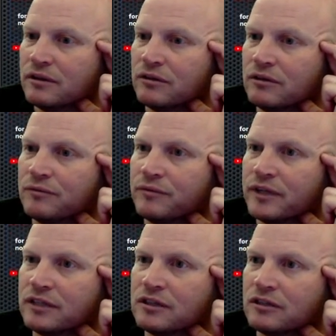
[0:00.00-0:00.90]
I don't know.
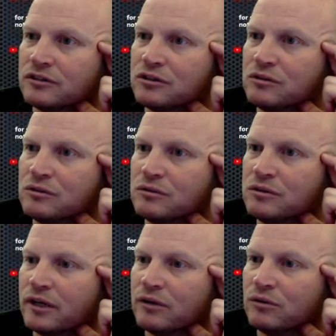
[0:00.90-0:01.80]
I guess I'll just do
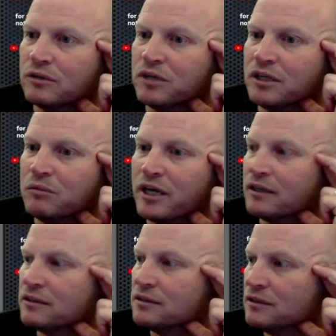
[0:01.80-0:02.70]
I don't get money
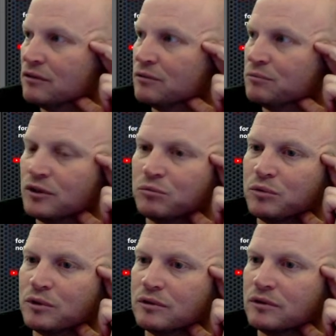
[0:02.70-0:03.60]
back. It's, oh, nope.
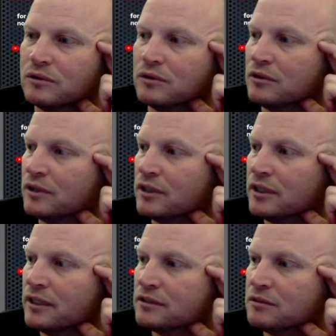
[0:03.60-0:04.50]

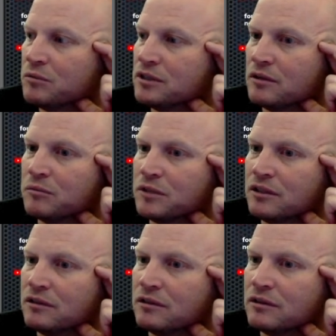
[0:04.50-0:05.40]
Has to be
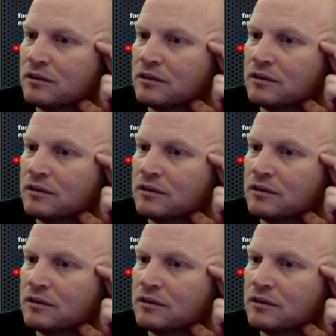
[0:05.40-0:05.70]
something here.